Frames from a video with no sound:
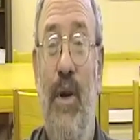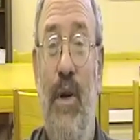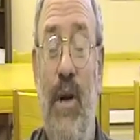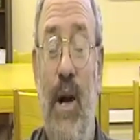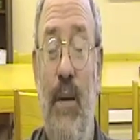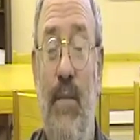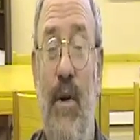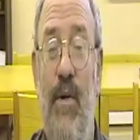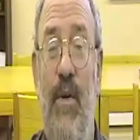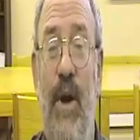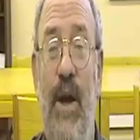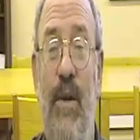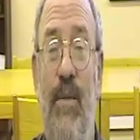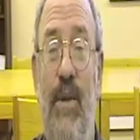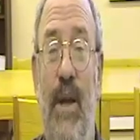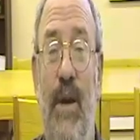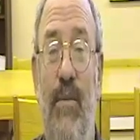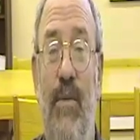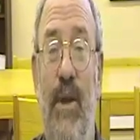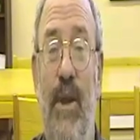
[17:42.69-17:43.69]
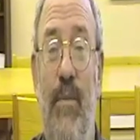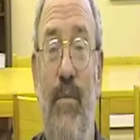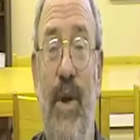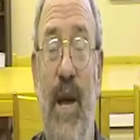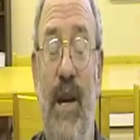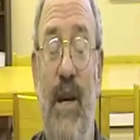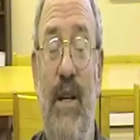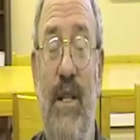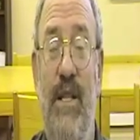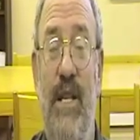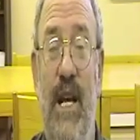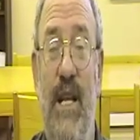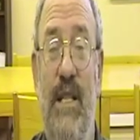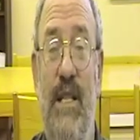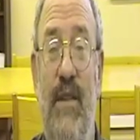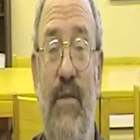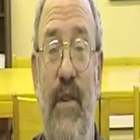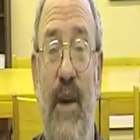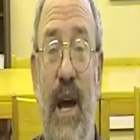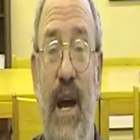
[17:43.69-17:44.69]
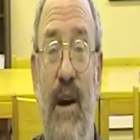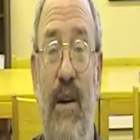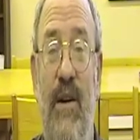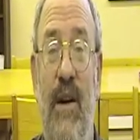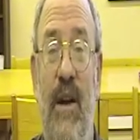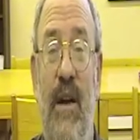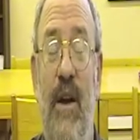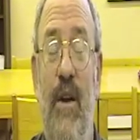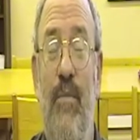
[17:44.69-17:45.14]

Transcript: you'll come away with it with a better sense of how,